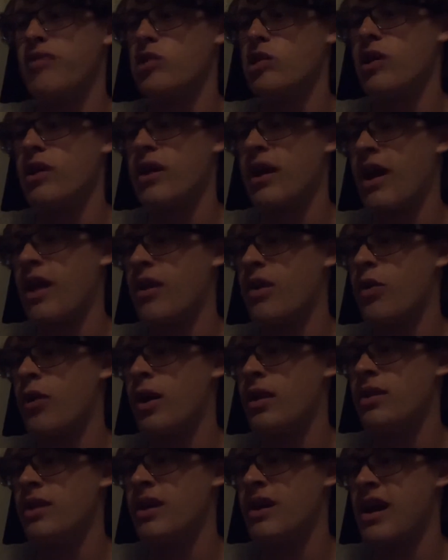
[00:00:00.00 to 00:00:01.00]
look at, or
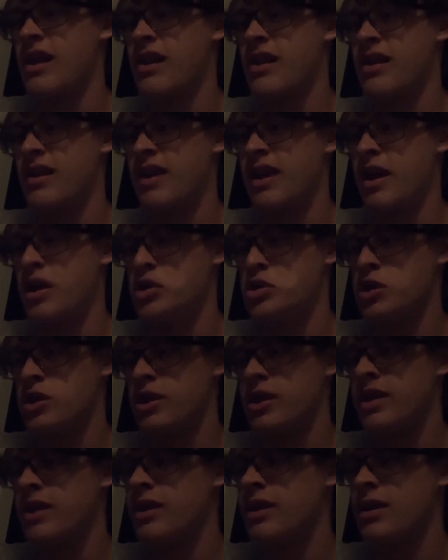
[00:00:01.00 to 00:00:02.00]
I look at it
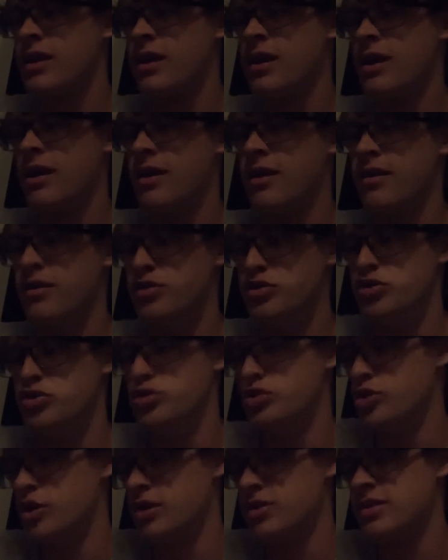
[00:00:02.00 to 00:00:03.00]
occasionally
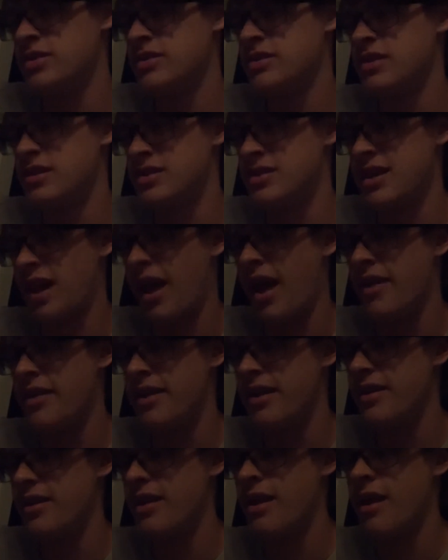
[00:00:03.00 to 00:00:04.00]
just to say I did,